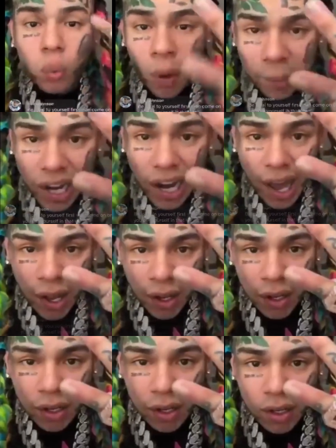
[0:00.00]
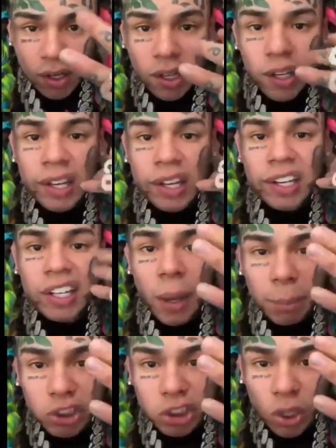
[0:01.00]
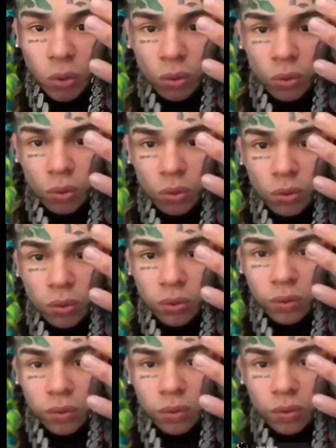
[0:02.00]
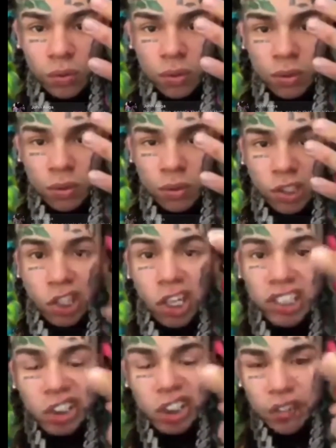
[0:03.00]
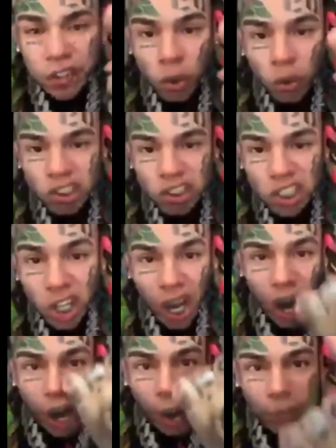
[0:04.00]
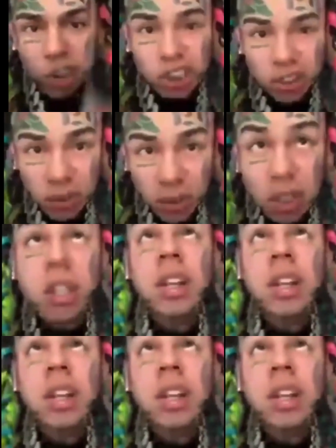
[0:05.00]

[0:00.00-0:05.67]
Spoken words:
women lie, numbers don't. Look at your viewers. Look up. Just